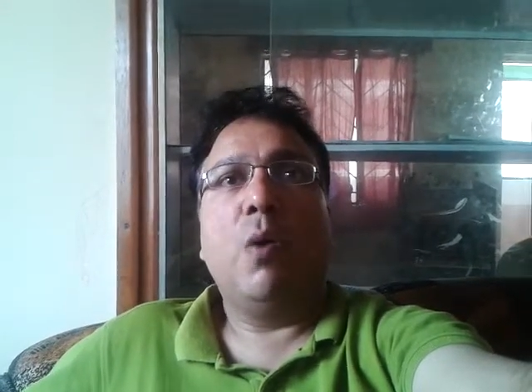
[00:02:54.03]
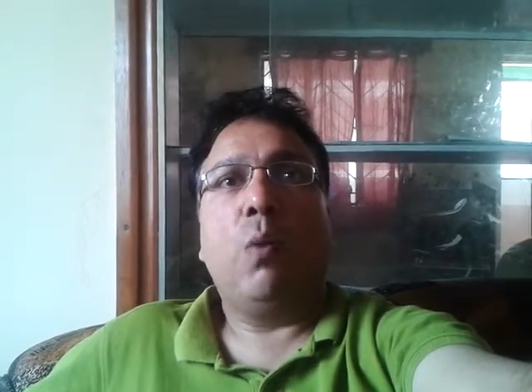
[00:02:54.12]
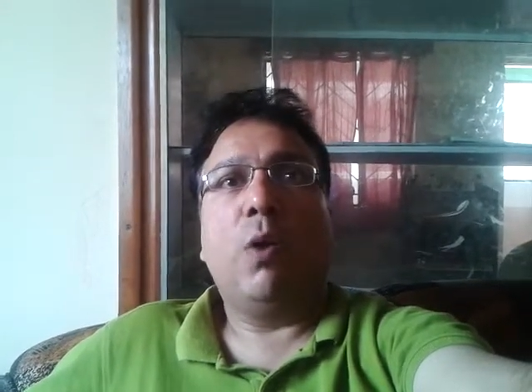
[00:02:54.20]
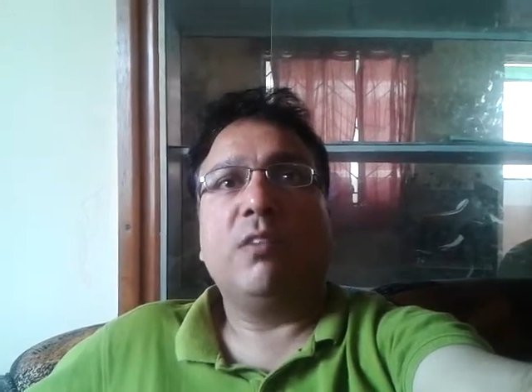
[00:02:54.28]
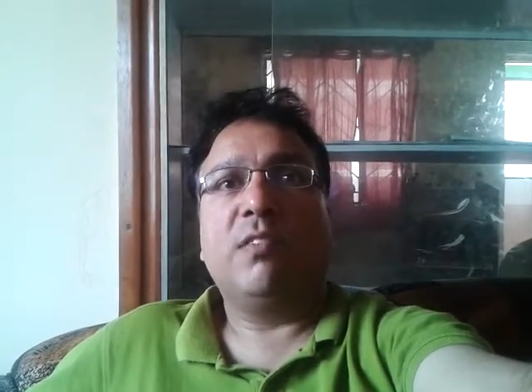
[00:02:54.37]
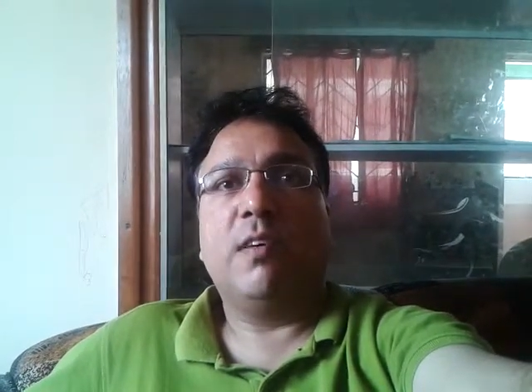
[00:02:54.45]

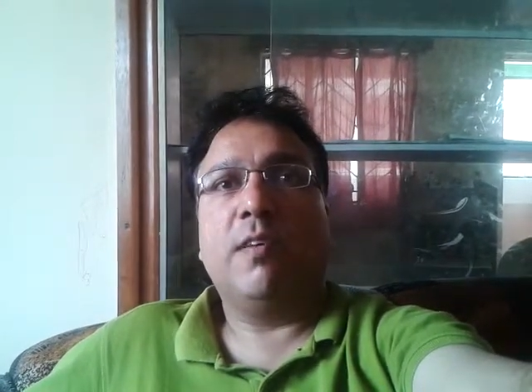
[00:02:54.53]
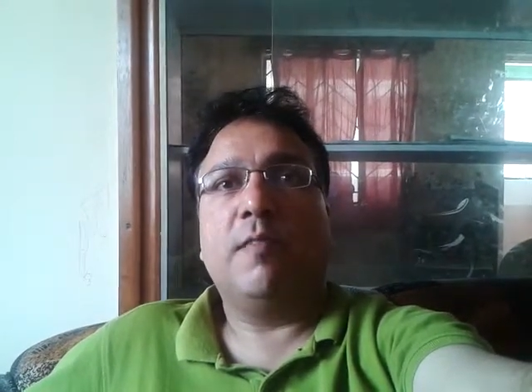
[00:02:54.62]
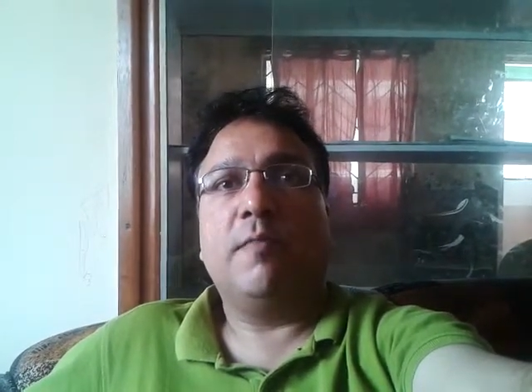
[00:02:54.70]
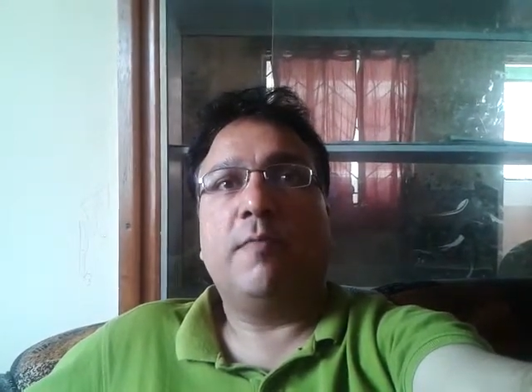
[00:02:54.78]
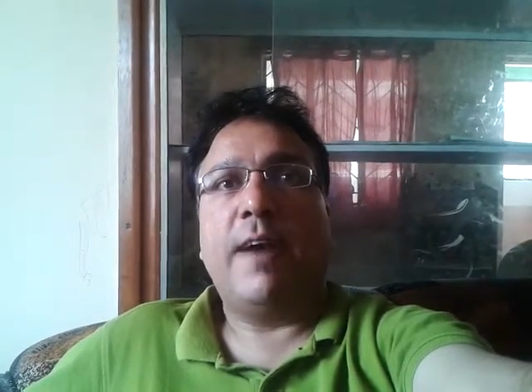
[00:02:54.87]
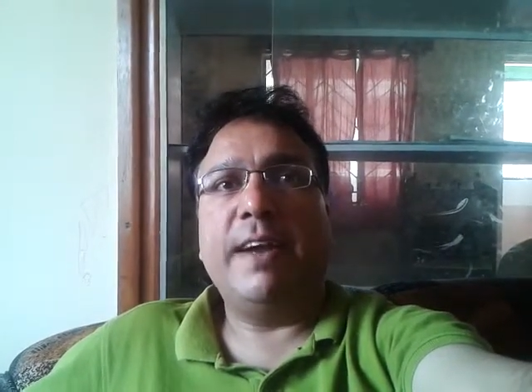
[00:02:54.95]
was a
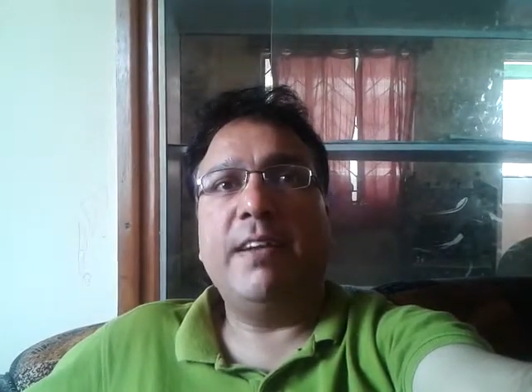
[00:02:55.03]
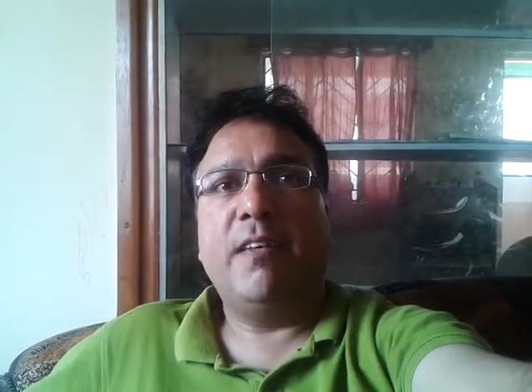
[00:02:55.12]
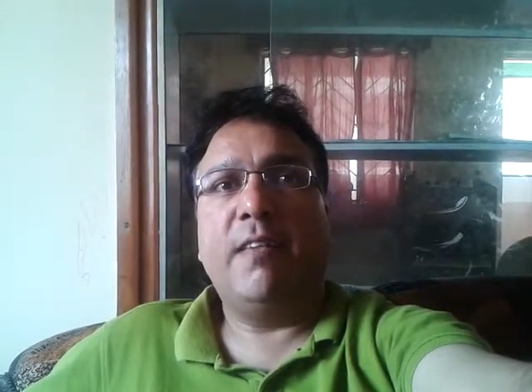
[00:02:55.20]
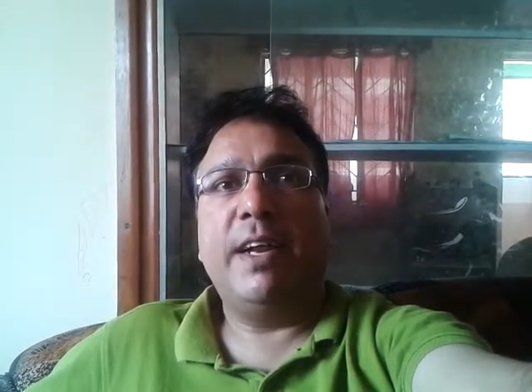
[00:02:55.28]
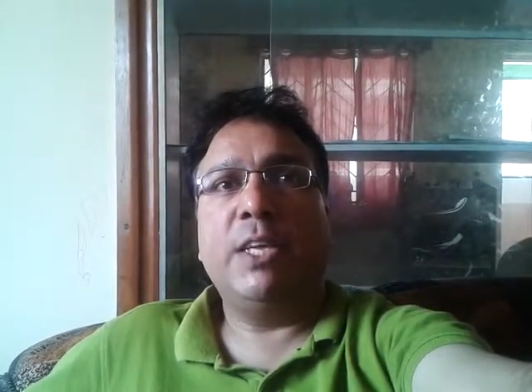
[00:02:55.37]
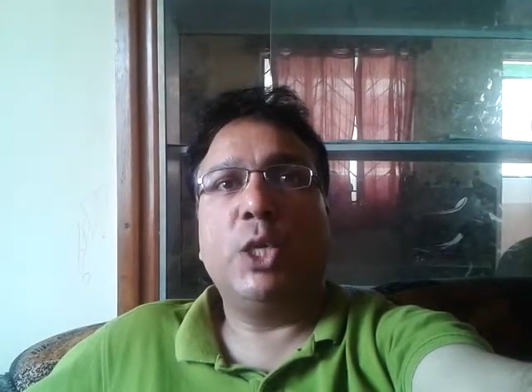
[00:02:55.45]

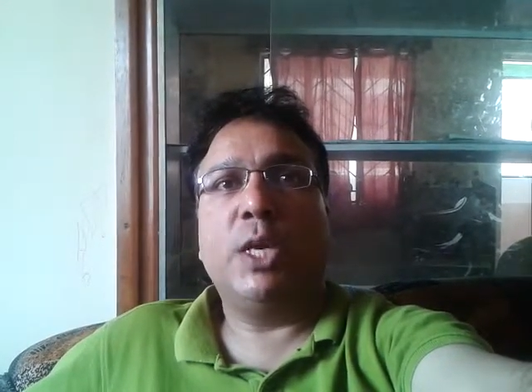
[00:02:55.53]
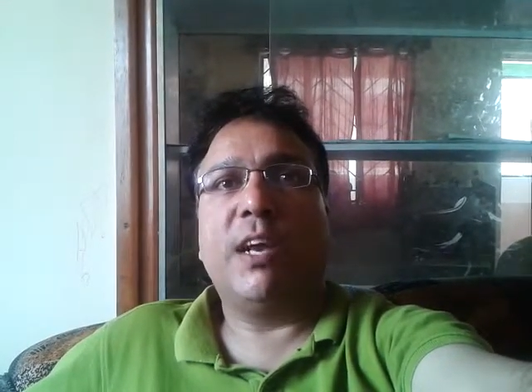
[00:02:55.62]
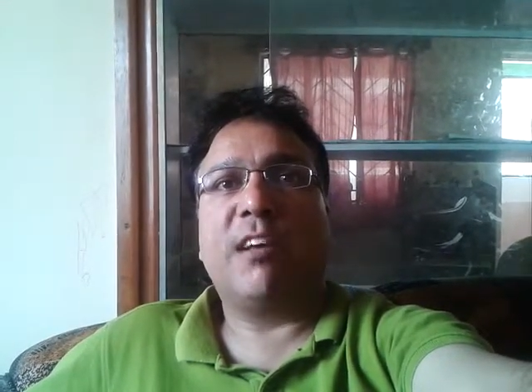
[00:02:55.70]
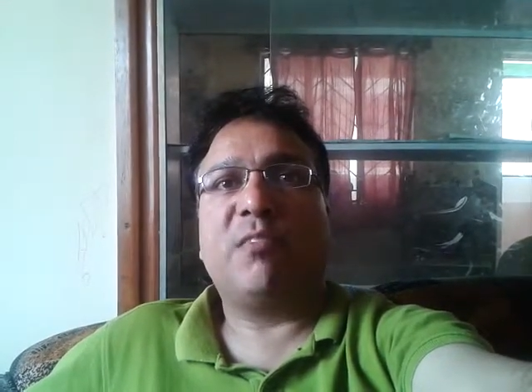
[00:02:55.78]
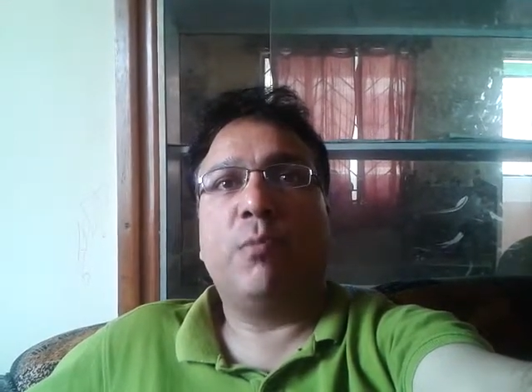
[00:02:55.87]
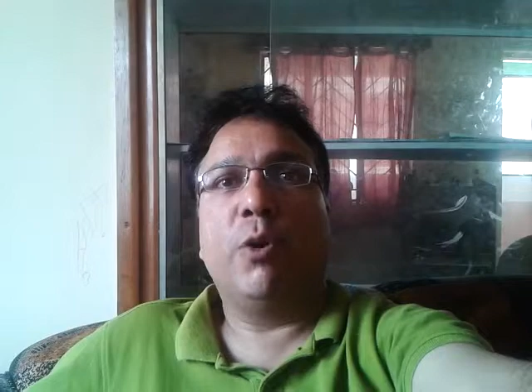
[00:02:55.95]
wider ranging
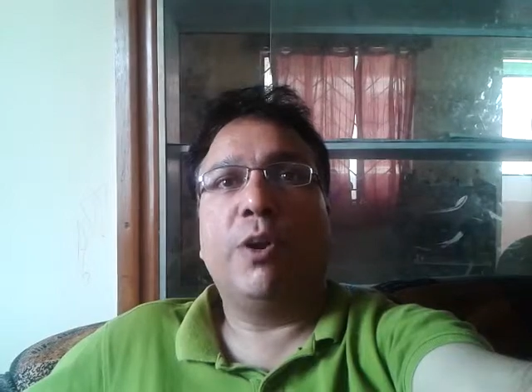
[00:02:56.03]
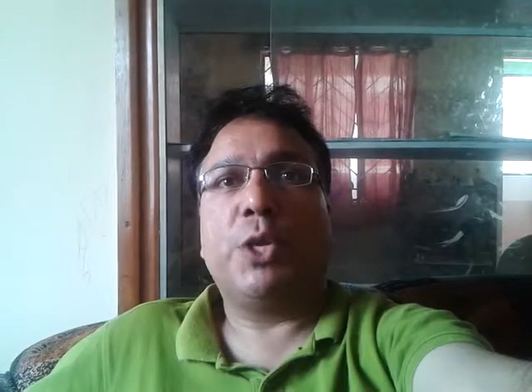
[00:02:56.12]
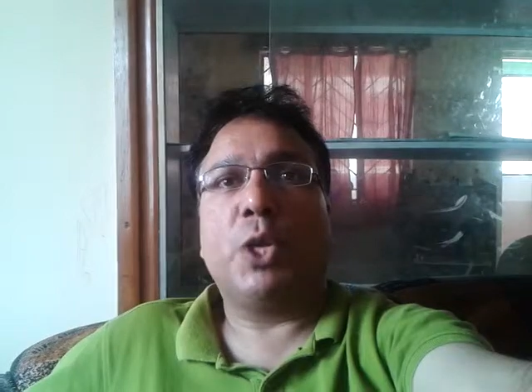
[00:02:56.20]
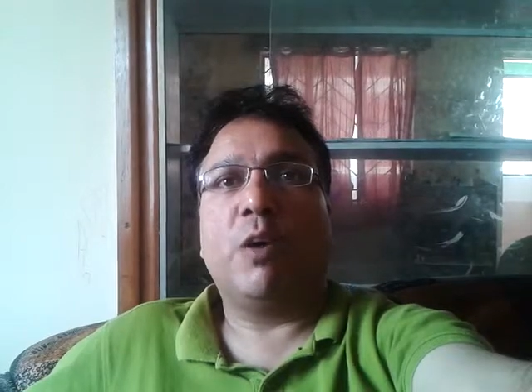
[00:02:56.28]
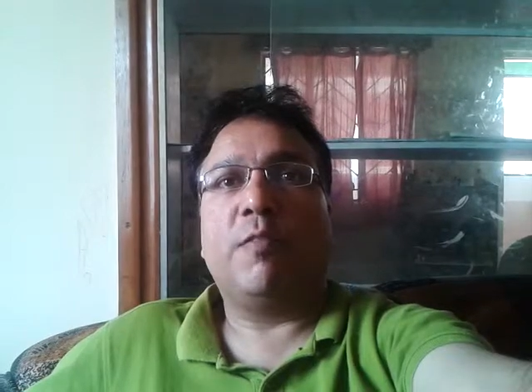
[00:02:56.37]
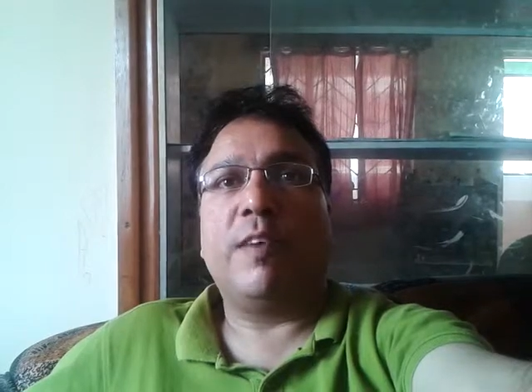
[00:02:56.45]

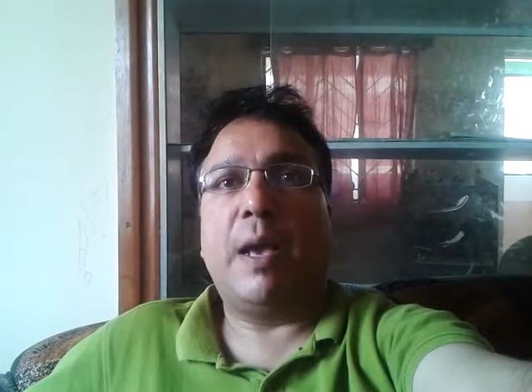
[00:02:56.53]
exploration of